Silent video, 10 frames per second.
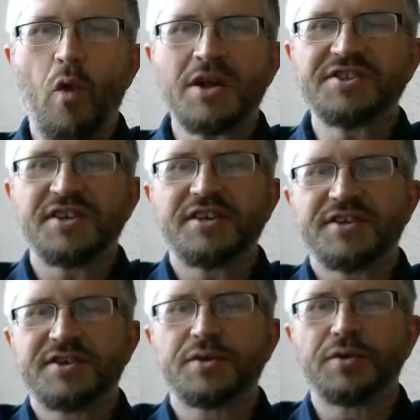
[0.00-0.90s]
wanted
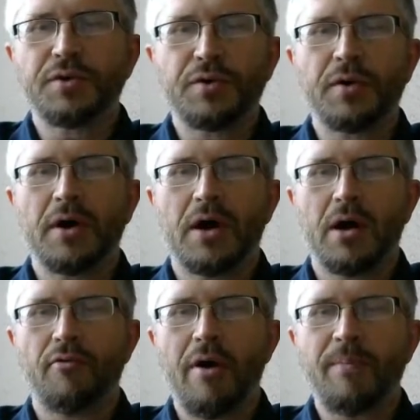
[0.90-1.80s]
to
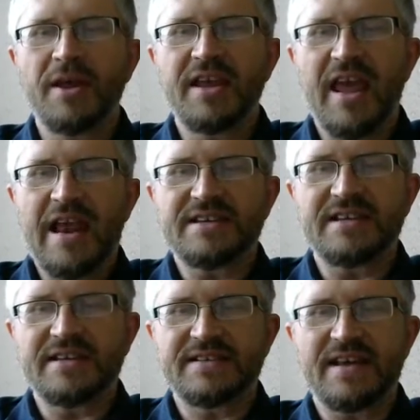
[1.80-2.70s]
uh, replicate
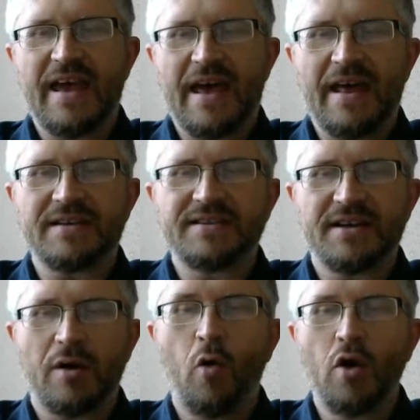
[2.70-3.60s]
it and
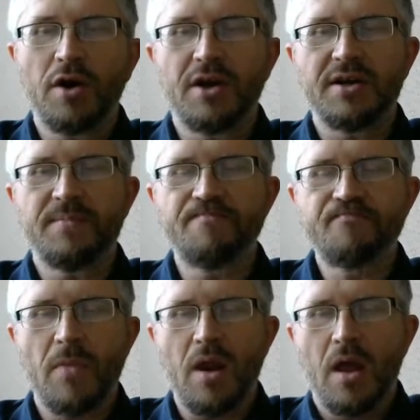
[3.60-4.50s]
uh, ordered
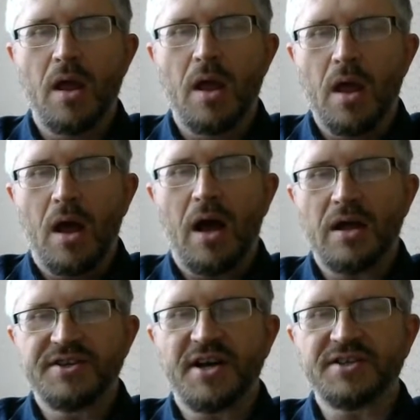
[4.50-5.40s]
a
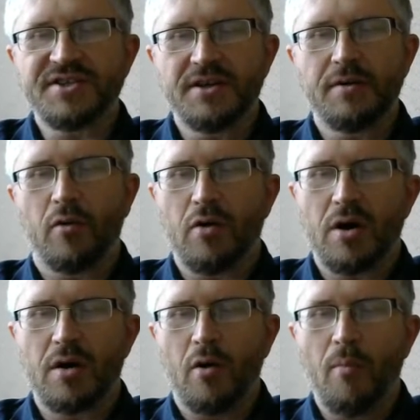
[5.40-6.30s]
dozen
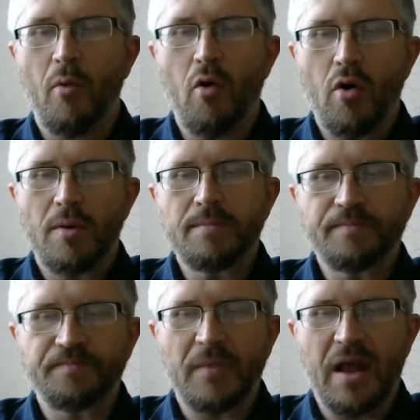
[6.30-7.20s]
or, or more
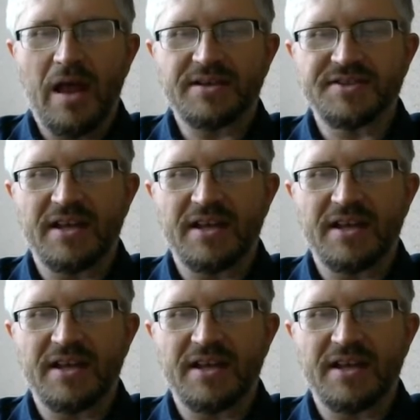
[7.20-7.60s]
at,